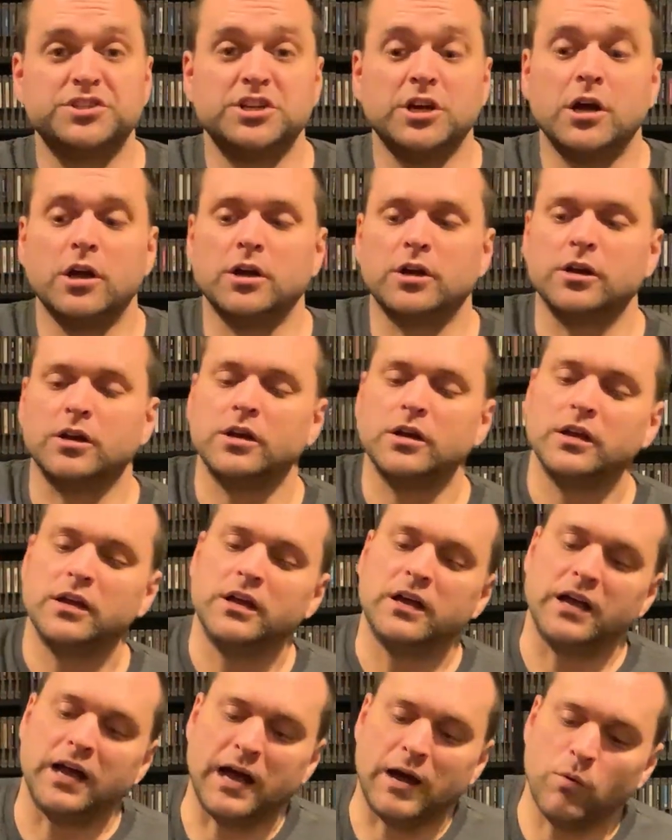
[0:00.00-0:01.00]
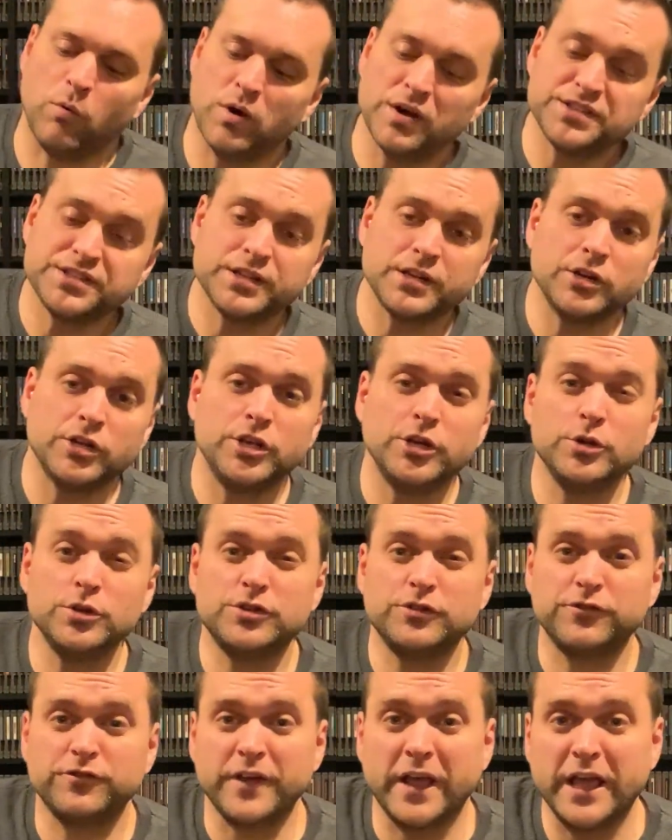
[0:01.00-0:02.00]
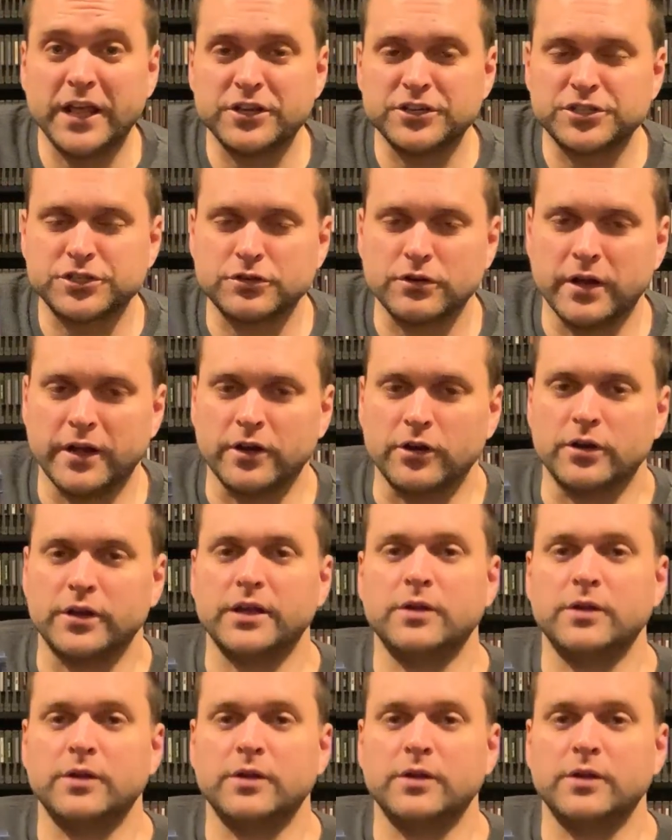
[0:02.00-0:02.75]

younger, I wasn't a huge fan of Shredder,